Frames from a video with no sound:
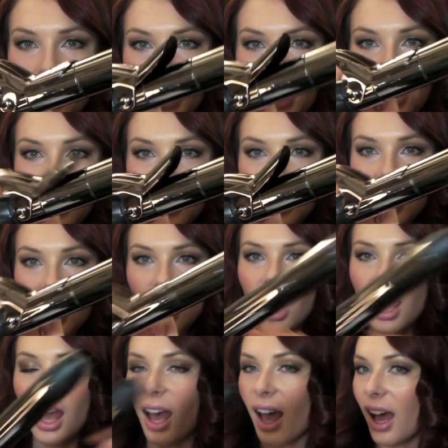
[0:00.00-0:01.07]
here,
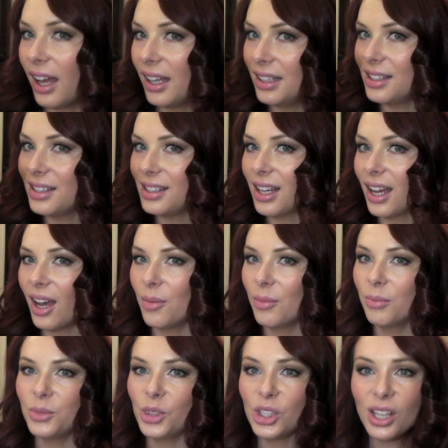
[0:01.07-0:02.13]
and
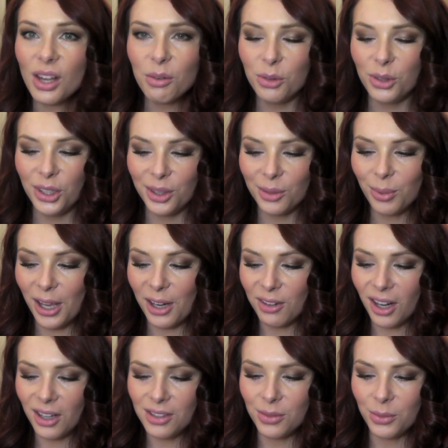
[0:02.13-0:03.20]
just have a really good play
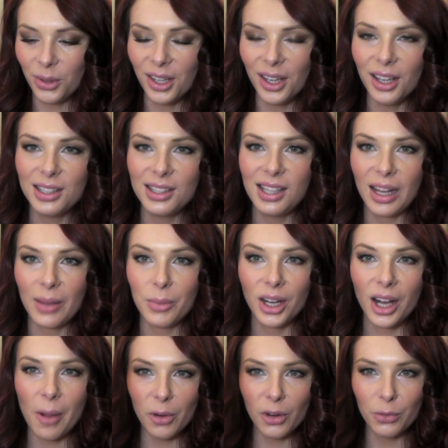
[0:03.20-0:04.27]
around with it. It's taken me a
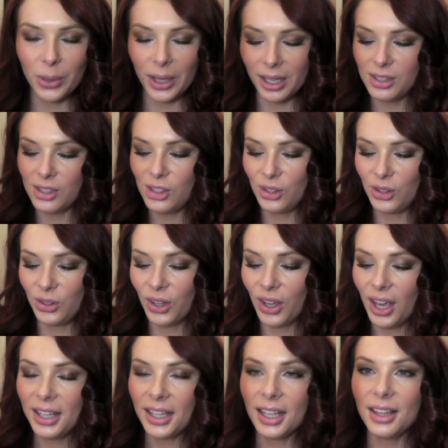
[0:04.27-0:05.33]
couple of weeks to
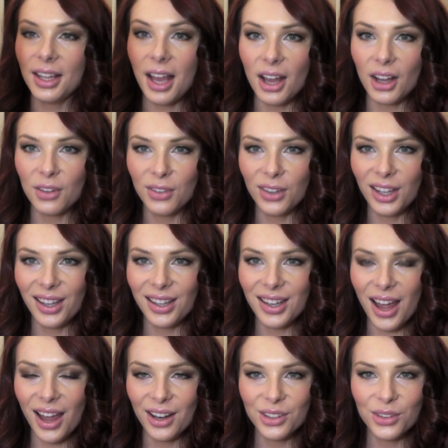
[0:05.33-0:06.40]
get the hang of it
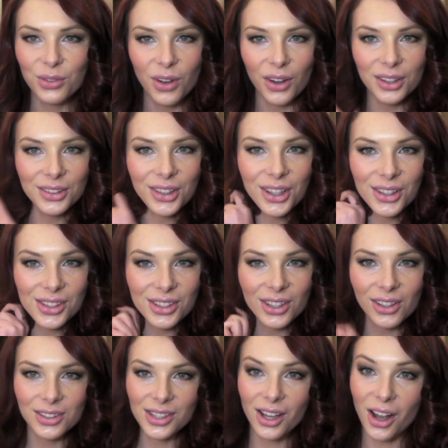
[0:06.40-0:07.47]
and find curl
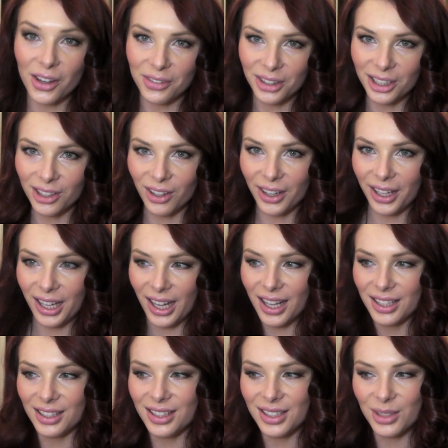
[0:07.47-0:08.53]
styles that I really like,
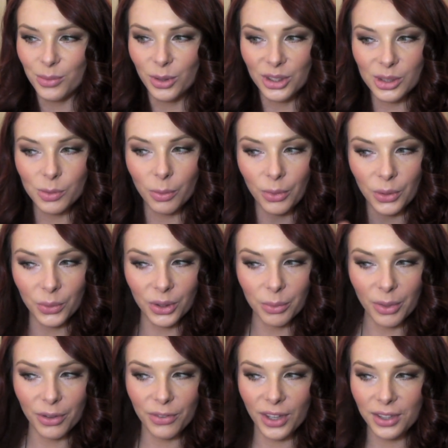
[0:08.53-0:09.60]
and this one is probably one of
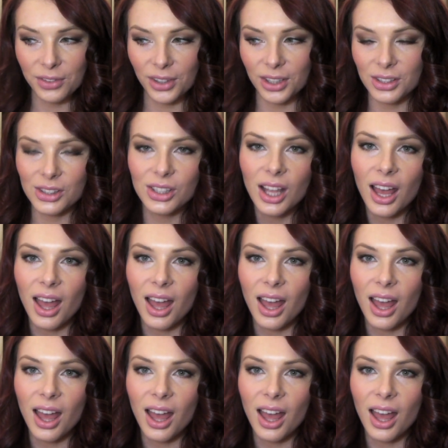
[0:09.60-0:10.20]
my favourites.